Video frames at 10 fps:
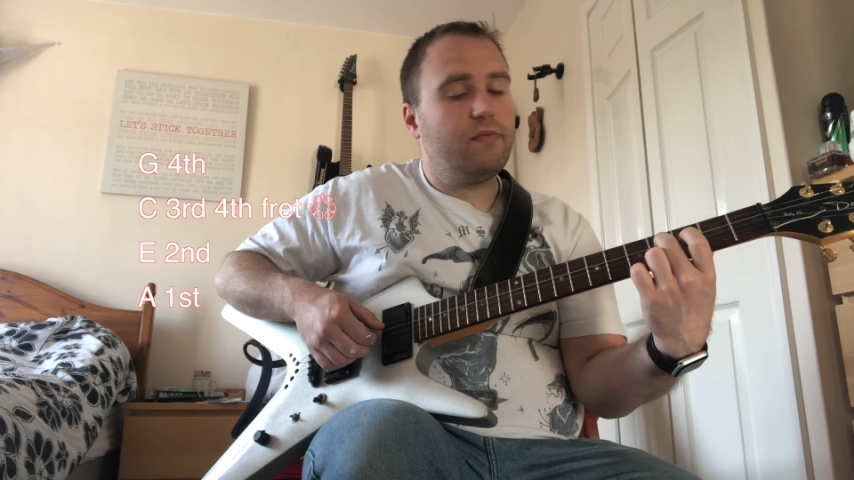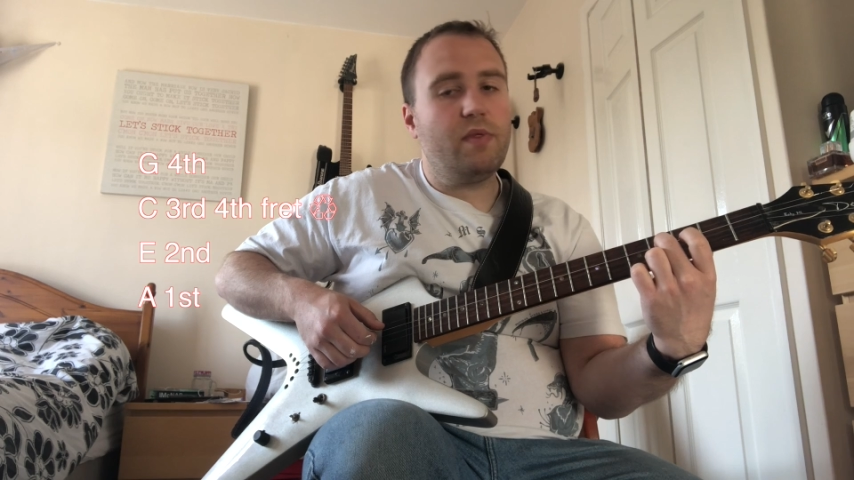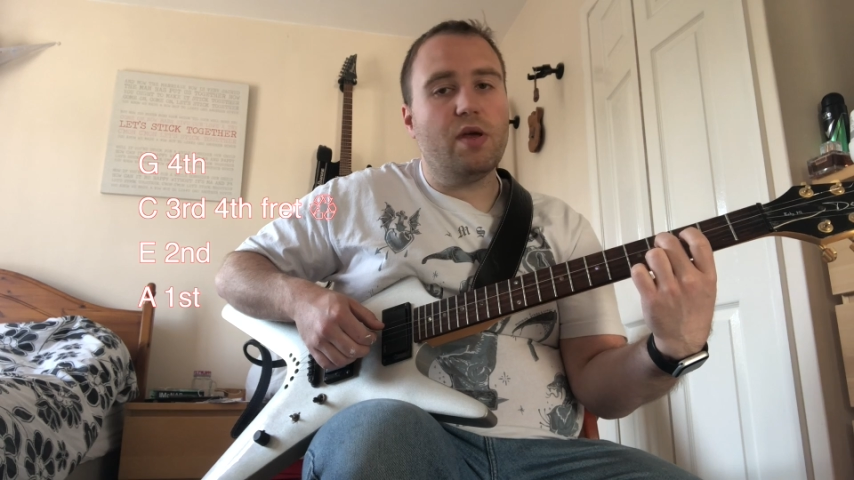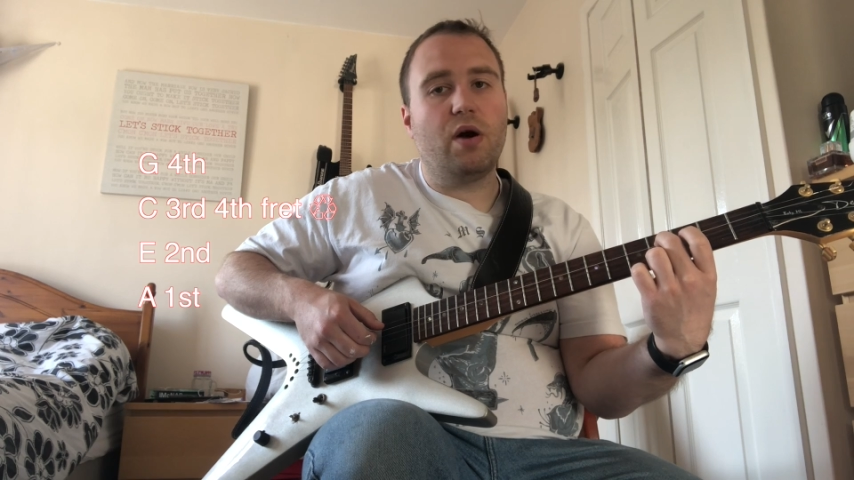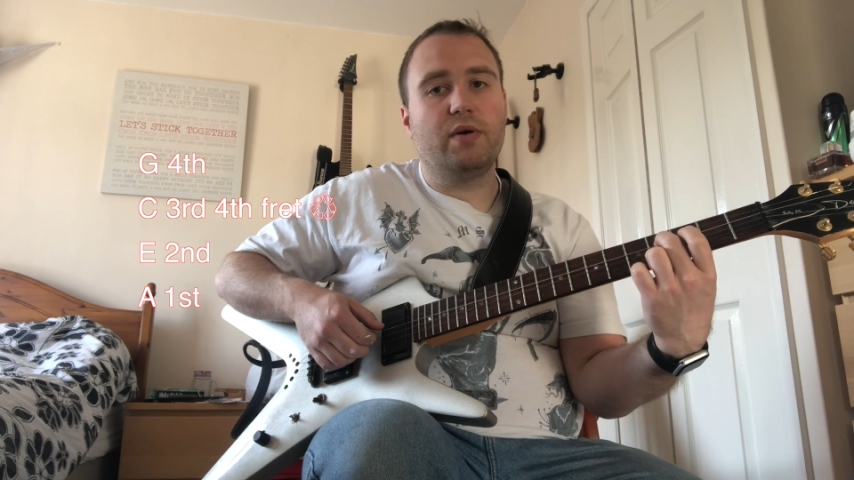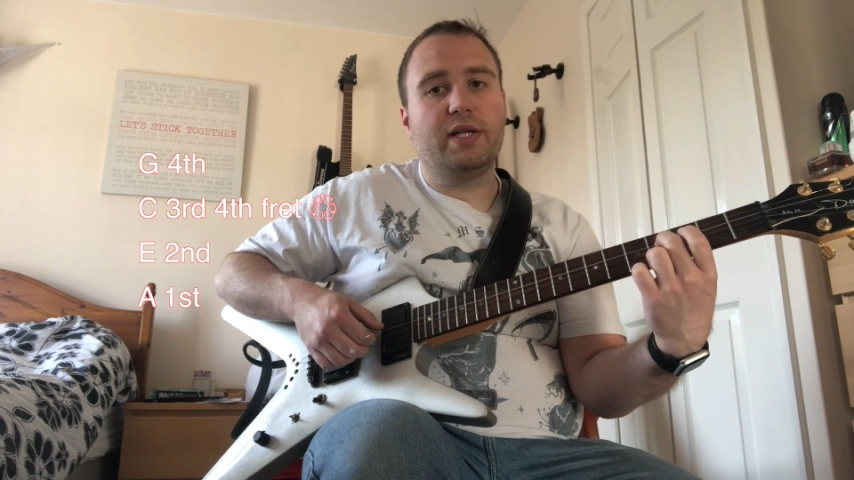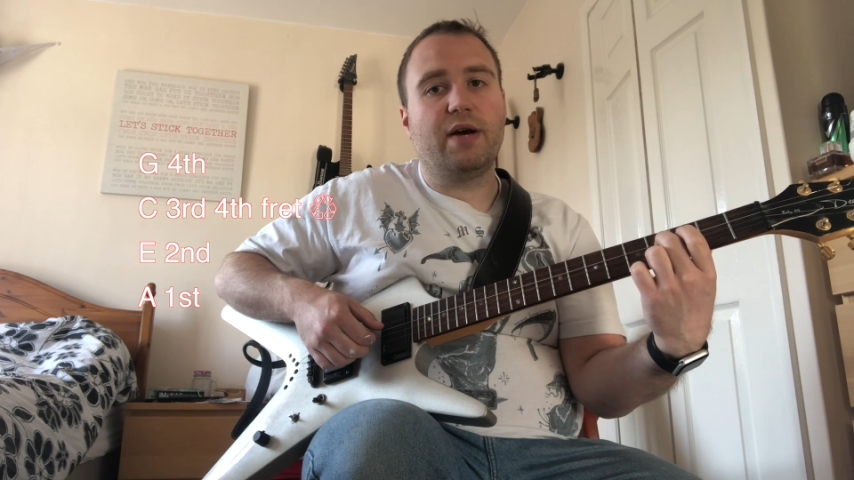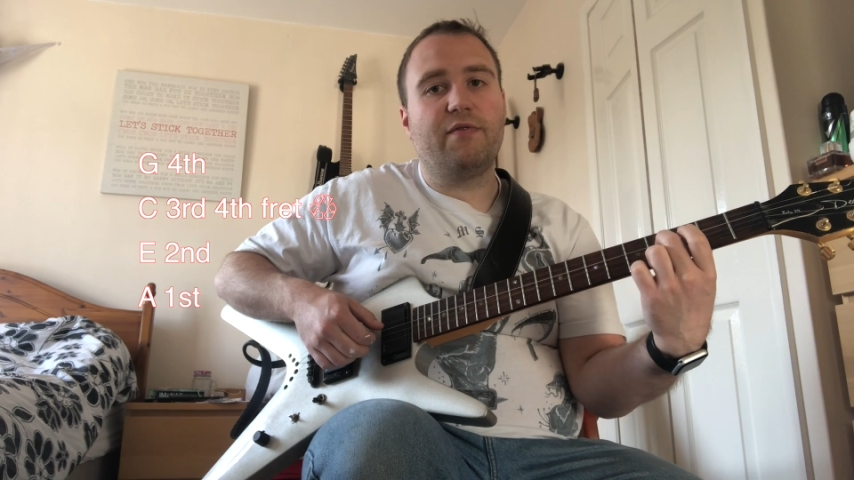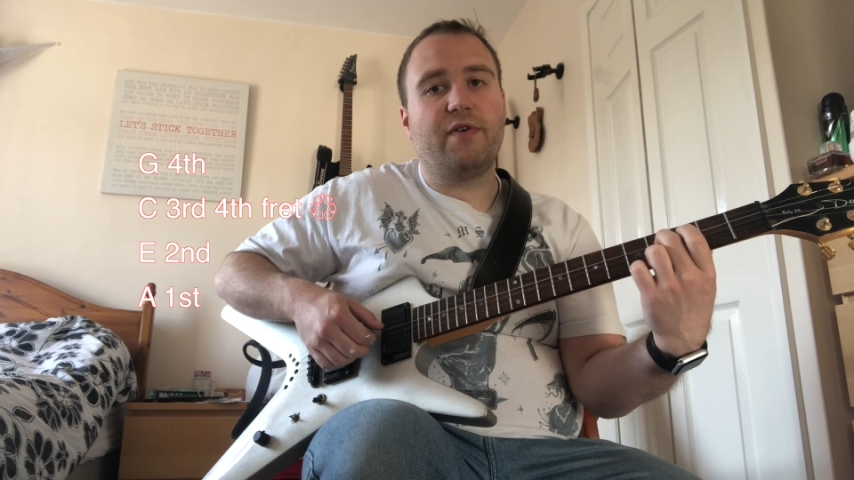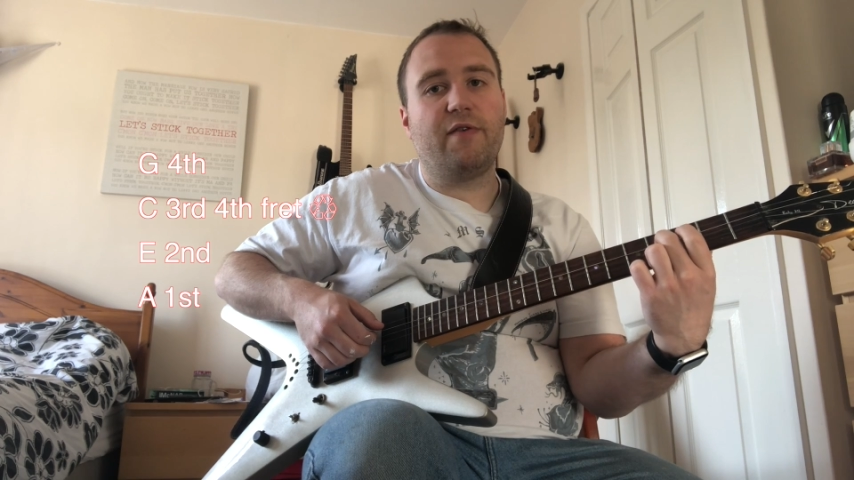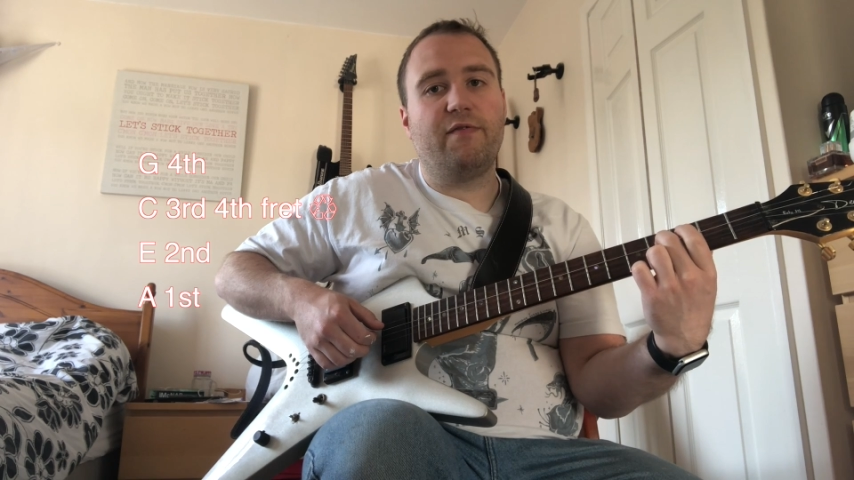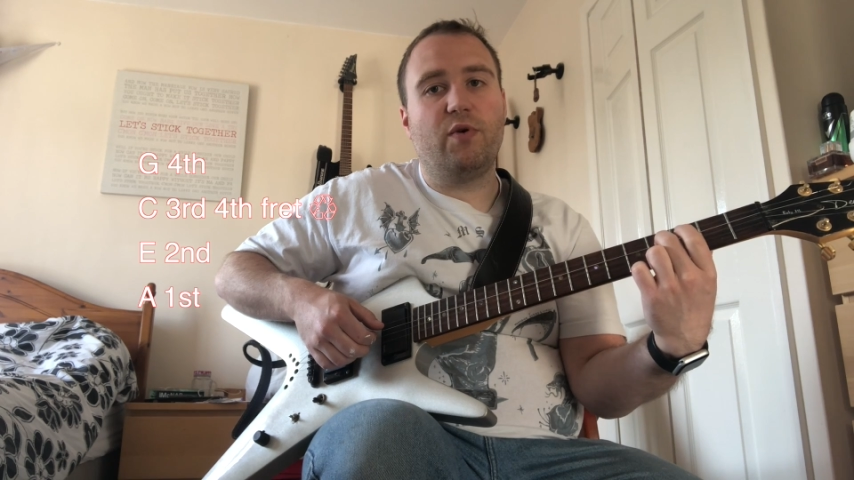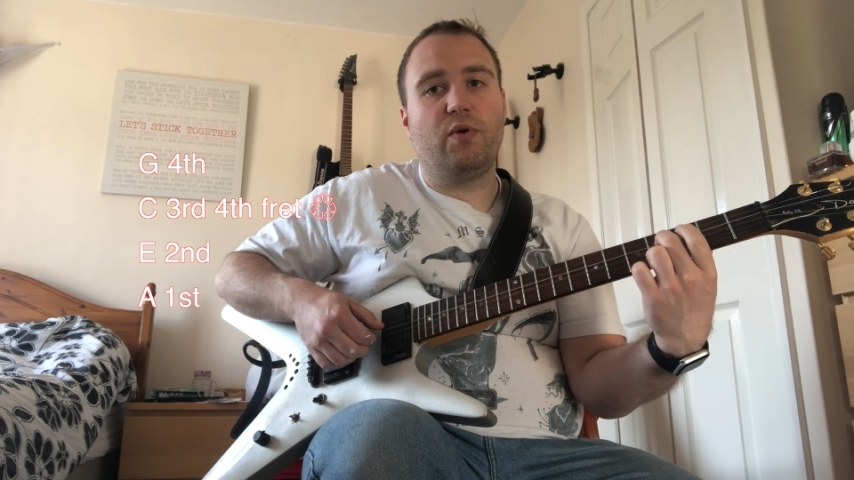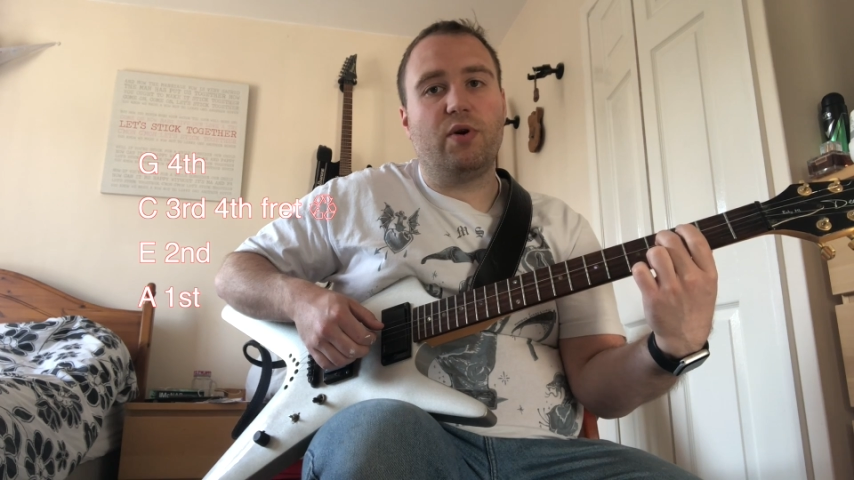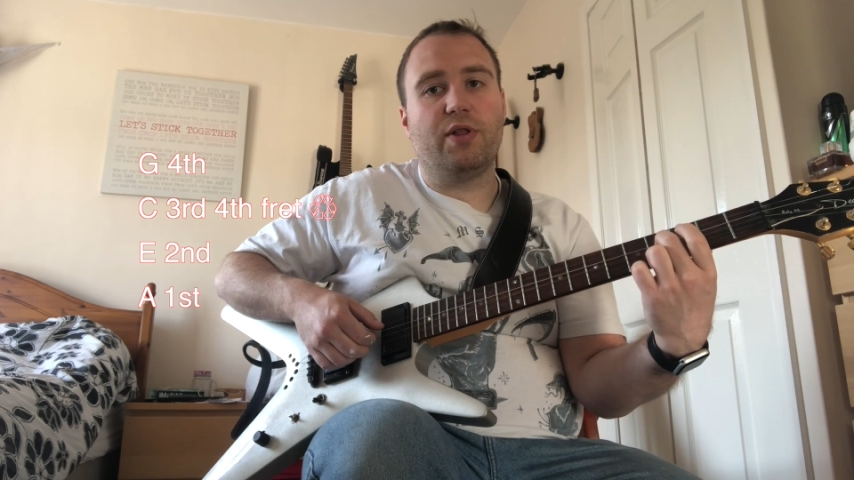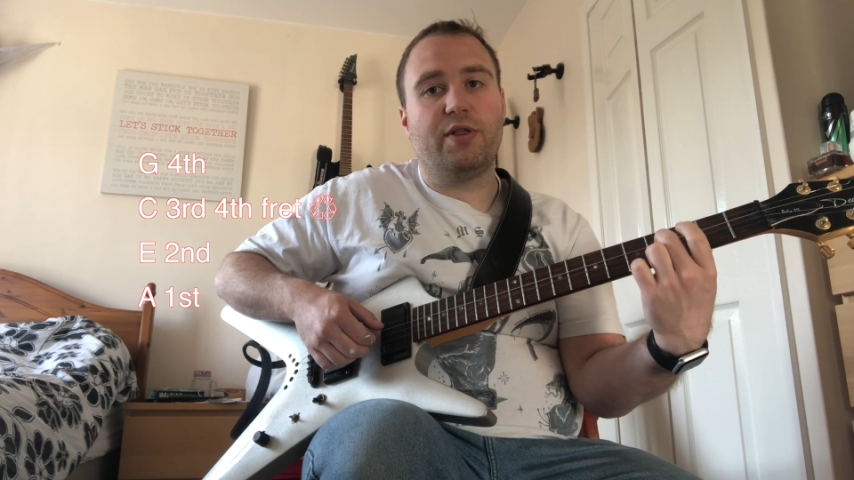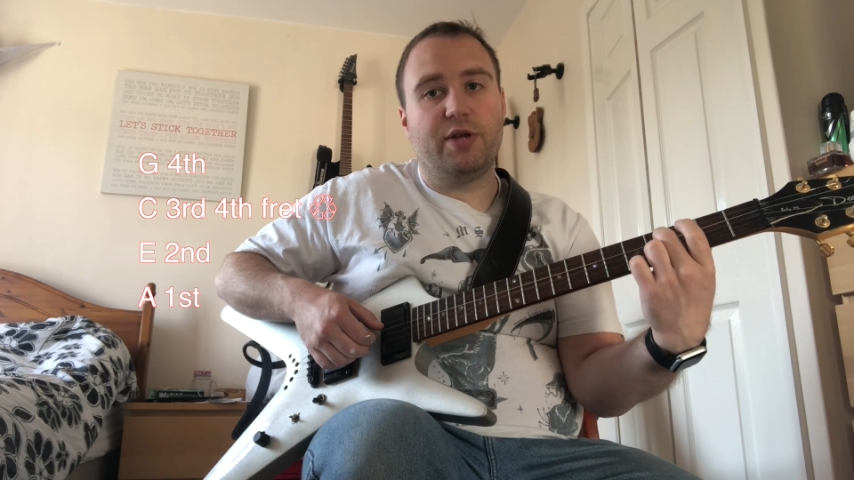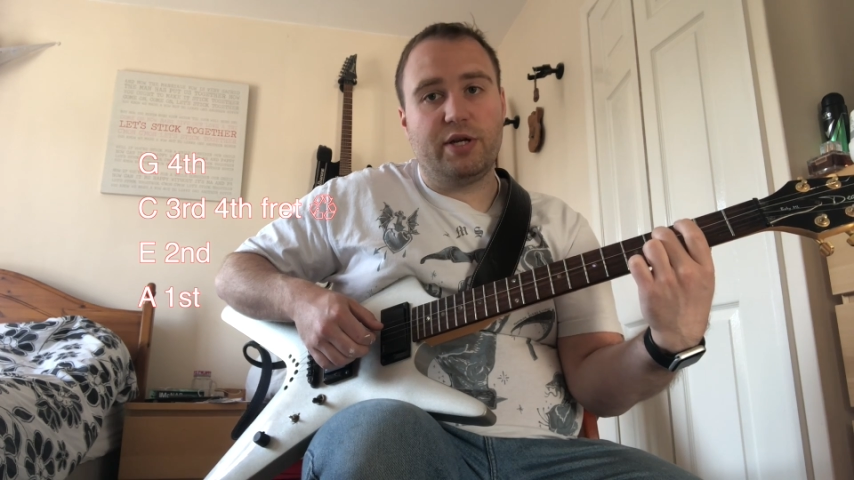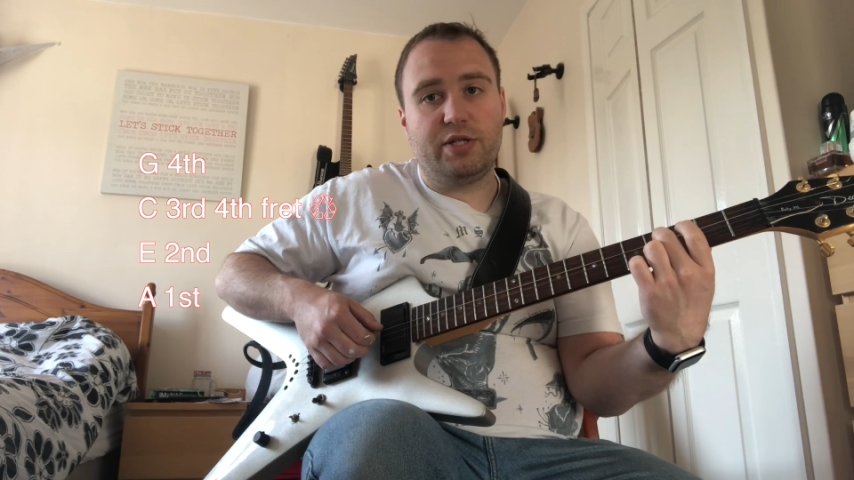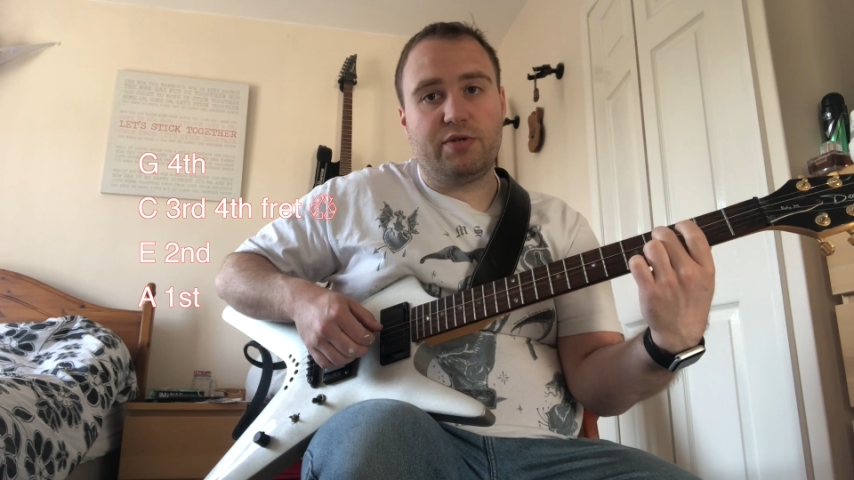Holding down fret 4 on the
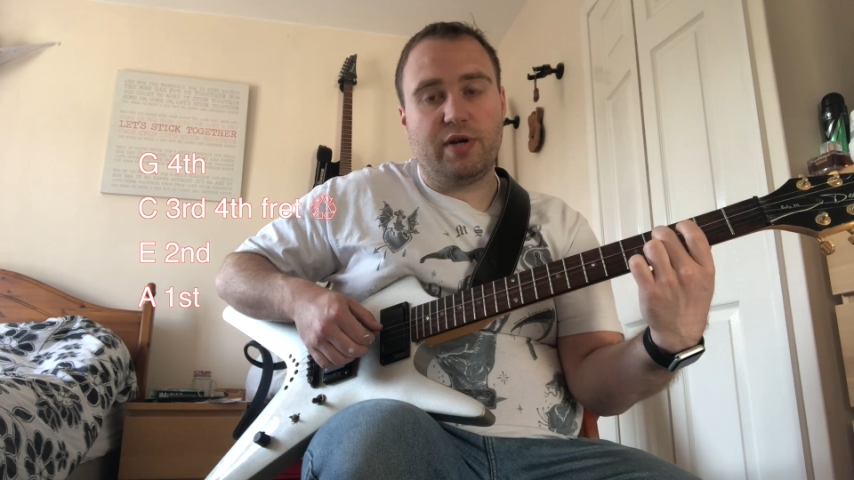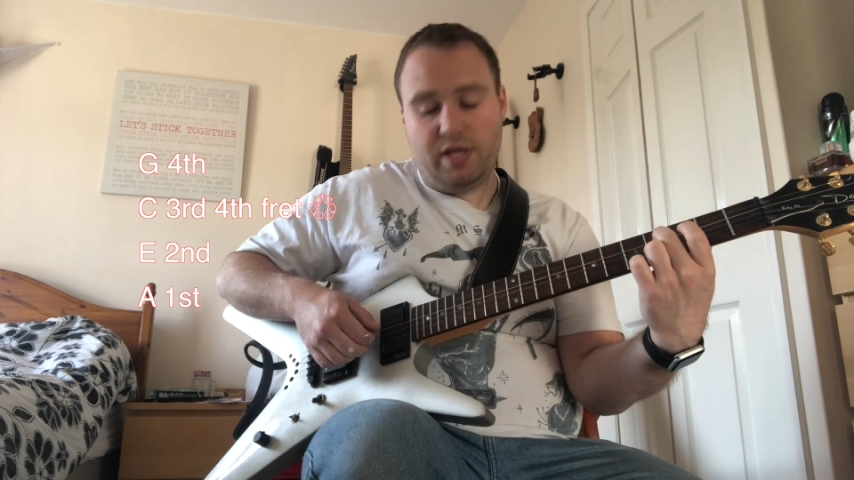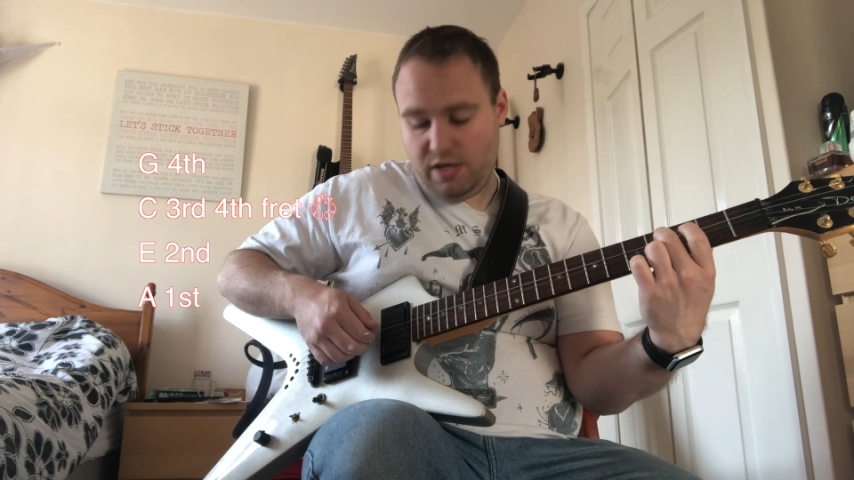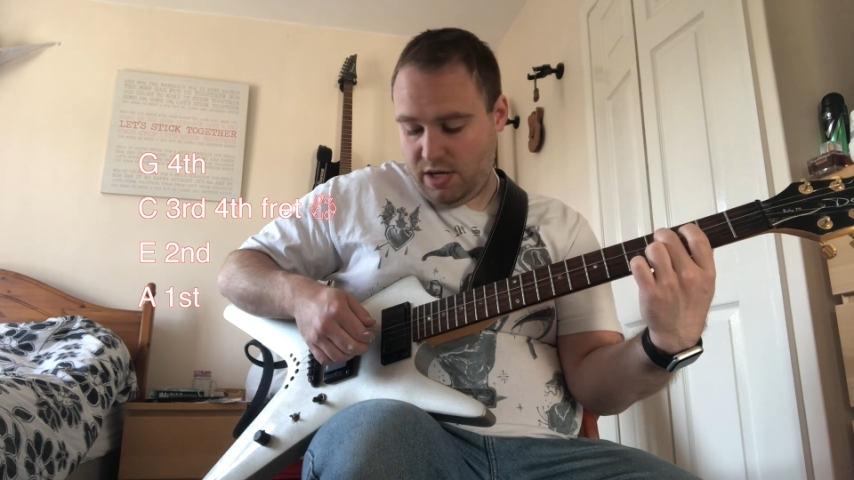third string